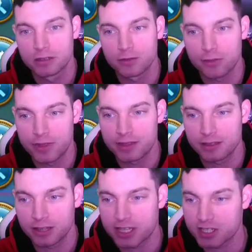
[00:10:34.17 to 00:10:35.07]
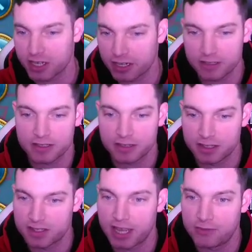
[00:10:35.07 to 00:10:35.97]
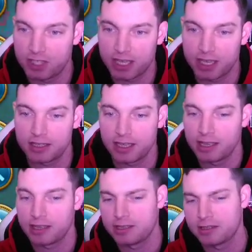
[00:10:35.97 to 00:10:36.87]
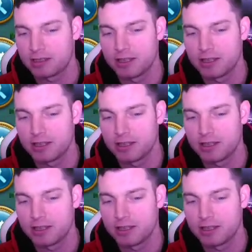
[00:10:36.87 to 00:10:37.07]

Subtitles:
than the legendaries, this KVK, and